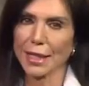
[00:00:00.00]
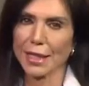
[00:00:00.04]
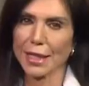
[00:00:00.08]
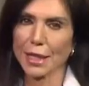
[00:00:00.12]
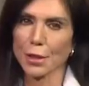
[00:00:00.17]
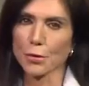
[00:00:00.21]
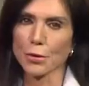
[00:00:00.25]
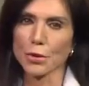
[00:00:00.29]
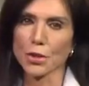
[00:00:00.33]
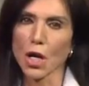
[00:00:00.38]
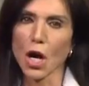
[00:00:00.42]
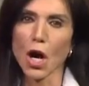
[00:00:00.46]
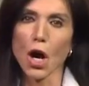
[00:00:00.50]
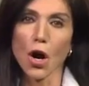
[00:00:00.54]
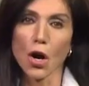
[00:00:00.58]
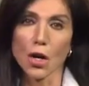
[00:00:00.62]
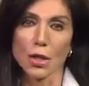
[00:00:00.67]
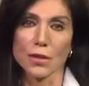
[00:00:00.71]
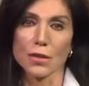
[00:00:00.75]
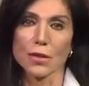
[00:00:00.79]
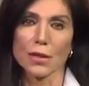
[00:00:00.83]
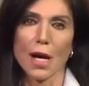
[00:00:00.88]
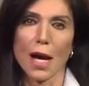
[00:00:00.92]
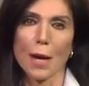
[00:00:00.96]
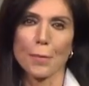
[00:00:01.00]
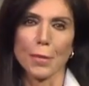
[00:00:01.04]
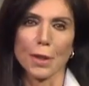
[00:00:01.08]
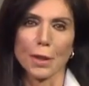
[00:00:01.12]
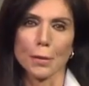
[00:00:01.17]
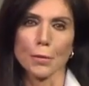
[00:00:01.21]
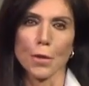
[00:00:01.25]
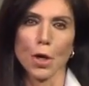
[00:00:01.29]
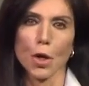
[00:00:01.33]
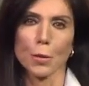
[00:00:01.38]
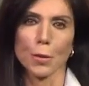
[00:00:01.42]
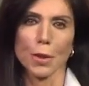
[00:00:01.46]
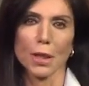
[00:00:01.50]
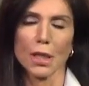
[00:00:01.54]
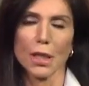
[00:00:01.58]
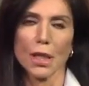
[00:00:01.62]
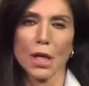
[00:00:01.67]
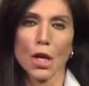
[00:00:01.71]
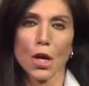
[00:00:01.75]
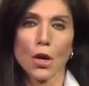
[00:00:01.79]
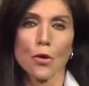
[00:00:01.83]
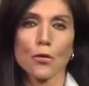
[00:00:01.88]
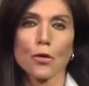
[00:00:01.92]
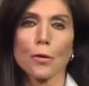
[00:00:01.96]
And it was a heart-stopping moment
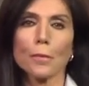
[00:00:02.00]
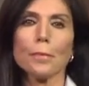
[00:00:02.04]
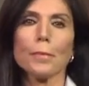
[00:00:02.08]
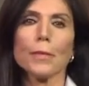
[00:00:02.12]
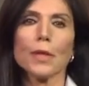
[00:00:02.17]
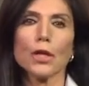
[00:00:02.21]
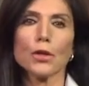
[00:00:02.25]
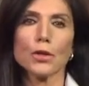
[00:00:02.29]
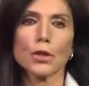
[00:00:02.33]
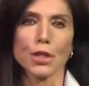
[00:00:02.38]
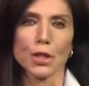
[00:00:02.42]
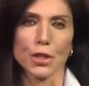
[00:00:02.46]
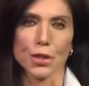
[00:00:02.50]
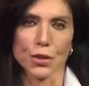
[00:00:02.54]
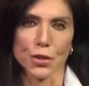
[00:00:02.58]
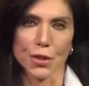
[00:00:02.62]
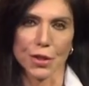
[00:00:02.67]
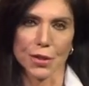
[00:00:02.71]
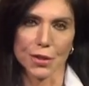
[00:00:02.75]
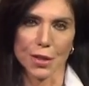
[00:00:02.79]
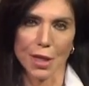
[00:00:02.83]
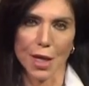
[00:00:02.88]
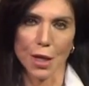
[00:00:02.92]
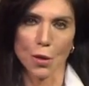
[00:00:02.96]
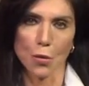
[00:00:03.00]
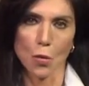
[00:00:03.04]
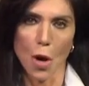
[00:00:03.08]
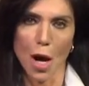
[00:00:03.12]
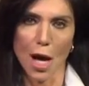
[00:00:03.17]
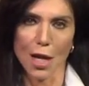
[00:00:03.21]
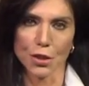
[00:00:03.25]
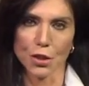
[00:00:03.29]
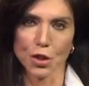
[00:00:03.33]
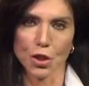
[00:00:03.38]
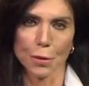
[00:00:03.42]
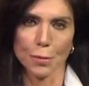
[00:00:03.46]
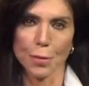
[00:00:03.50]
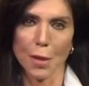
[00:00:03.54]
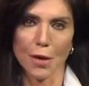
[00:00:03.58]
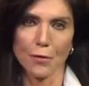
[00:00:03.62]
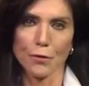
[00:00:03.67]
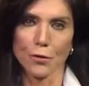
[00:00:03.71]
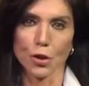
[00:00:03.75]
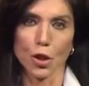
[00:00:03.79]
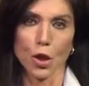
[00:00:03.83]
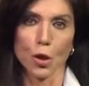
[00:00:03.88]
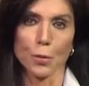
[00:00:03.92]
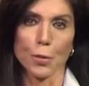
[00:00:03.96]
for millions as they watched the
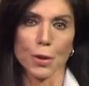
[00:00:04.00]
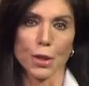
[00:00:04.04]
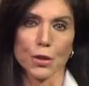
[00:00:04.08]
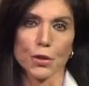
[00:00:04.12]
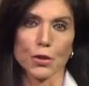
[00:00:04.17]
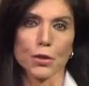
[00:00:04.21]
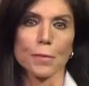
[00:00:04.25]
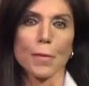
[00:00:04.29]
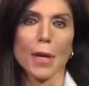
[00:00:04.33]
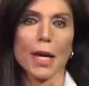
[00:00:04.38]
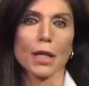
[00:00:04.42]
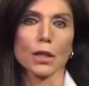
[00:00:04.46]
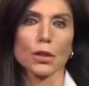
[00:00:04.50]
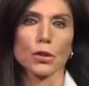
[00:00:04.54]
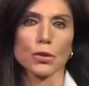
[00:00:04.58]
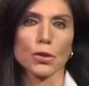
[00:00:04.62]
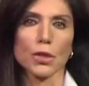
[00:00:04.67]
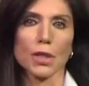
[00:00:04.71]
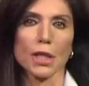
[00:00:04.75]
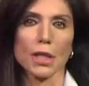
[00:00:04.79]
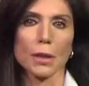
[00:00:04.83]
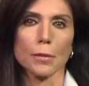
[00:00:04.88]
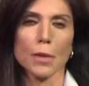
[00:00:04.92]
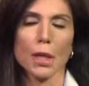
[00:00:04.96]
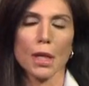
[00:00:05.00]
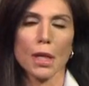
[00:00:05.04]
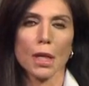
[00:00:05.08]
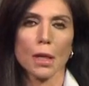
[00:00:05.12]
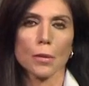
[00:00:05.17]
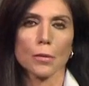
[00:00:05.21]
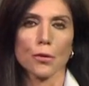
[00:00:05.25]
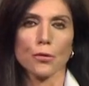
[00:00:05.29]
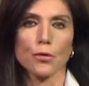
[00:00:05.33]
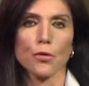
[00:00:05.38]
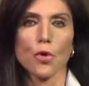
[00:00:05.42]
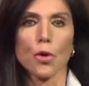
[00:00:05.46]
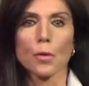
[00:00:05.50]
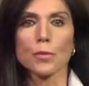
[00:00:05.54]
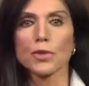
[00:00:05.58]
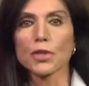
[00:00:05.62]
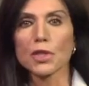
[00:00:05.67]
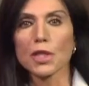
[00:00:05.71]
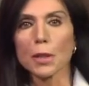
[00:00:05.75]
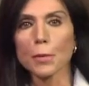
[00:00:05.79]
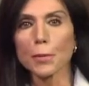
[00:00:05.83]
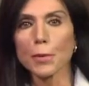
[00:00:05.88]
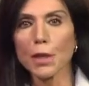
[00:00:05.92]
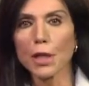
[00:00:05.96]
Buffalo Bills medical team perform
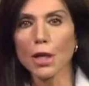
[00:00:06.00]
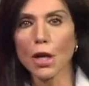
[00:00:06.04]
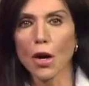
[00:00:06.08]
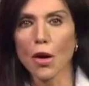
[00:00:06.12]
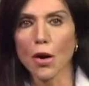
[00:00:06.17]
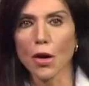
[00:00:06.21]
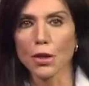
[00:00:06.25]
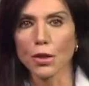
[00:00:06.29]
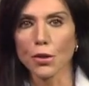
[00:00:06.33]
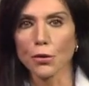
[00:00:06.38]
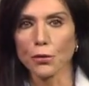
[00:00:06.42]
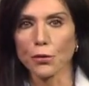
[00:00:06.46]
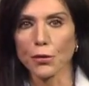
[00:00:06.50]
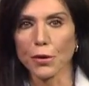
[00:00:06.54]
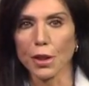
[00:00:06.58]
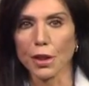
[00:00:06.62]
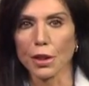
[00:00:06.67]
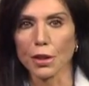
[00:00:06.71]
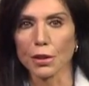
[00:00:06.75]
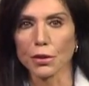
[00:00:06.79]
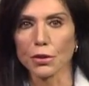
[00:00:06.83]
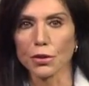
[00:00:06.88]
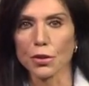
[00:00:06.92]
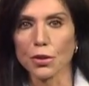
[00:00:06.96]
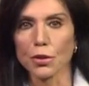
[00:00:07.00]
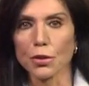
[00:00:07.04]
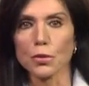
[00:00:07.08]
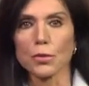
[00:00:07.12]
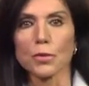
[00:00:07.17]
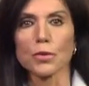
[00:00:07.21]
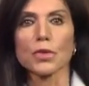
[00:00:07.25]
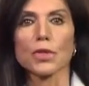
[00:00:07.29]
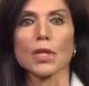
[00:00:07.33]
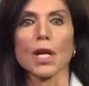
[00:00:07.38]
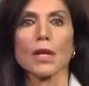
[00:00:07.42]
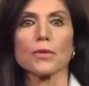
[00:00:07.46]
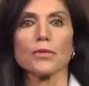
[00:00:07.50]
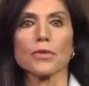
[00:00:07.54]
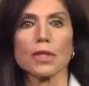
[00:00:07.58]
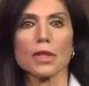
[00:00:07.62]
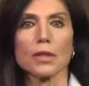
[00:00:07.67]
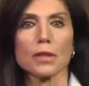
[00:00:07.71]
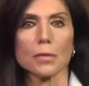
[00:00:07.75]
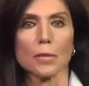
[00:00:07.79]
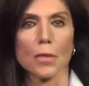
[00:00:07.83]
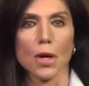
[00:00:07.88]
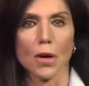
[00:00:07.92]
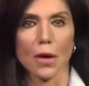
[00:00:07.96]
C P R on the field to safety
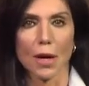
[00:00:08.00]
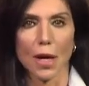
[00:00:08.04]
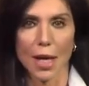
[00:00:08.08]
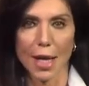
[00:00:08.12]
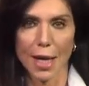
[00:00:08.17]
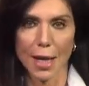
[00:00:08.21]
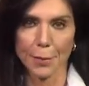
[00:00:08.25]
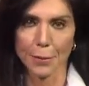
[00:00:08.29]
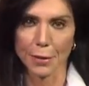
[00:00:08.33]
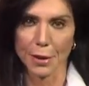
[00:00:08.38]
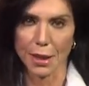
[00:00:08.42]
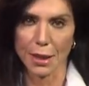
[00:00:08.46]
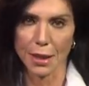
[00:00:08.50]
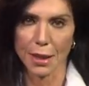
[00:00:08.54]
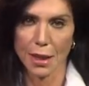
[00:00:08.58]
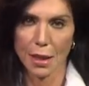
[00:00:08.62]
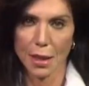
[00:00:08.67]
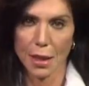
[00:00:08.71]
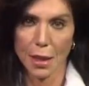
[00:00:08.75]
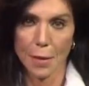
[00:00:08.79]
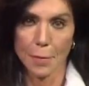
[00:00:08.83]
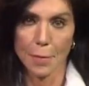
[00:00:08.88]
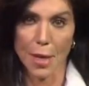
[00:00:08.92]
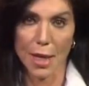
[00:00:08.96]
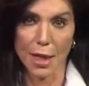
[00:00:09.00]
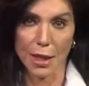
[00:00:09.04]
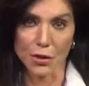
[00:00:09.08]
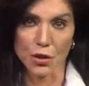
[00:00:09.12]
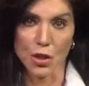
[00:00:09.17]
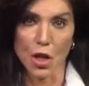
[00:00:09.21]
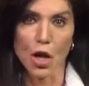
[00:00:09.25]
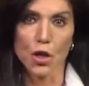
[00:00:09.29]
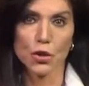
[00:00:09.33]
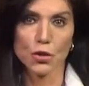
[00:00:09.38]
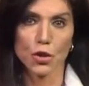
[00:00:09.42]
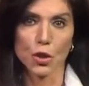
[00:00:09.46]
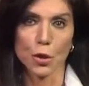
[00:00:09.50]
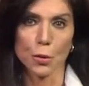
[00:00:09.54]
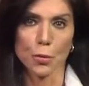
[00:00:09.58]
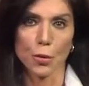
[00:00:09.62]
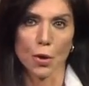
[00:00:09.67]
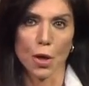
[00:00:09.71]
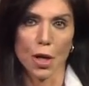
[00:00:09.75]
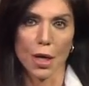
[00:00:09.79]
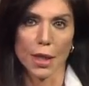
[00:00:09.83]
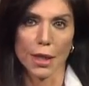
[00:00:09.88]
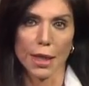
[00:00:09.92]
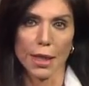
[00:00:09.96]
Damar Hamlin. Medics also
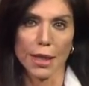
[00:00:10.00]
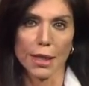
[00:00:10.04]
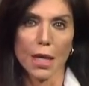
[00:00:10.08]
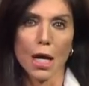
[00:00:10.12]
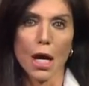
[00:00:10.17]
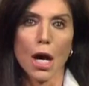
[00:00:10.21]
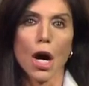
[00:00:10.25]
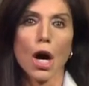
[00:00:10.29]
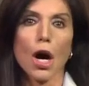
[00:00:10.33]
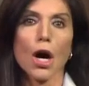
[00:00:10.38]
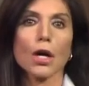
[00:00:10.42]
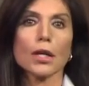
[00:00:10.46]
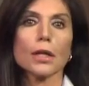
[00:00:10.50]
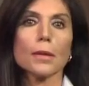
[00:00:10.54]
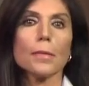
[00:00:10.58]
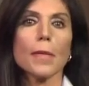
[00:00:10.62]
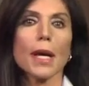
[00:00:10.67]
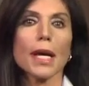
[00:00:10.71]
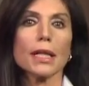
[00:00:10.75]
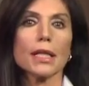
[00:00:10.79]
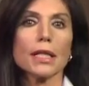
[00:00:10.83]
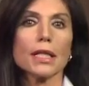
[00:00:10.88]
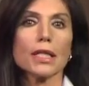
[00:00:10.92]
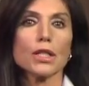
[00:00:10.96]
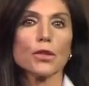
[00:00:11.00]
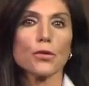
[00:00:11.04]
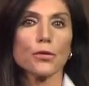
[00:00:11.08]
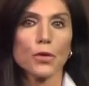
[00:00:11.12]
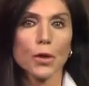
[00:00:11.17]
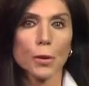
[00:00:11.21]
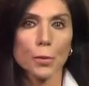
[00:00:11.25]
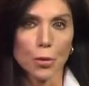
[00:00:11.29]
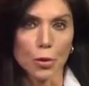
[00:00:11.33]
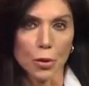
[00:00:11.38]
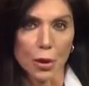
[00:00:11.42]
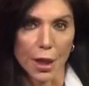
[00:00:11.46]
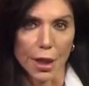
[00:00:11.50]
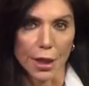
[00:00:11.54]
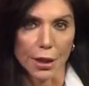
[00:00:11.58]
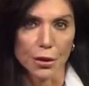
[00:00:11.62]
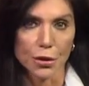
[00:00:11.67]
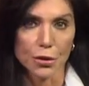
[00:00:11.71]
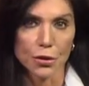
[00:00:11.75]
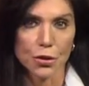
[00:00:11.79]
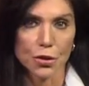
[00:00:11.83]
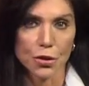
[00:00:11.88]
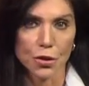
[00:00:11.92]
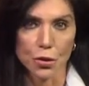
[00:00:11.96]
brought an automated defibrillator
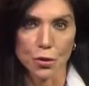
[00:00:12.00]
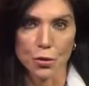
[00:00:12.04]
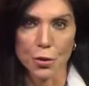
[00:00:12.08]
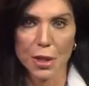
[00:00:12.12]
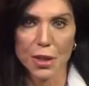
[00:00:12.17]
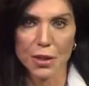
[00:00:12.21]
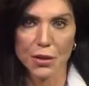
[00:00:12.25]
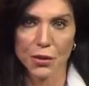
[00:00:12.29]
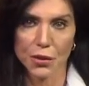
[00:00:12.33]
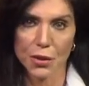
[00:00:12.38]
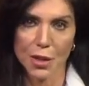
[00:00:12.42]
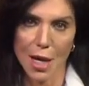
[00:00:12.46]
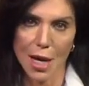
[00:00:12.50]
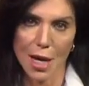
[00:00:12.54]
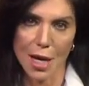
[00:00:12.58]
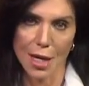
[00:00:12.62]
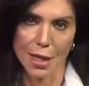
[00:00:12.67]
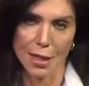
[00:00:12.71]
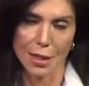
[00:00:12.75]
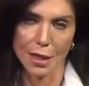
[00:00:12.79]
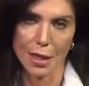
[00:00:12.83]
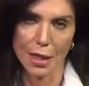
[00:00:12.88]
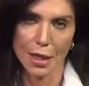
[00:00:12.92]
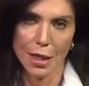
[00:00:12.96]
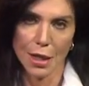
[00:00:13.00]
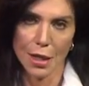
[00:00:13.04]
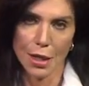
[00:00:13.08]
later to his side.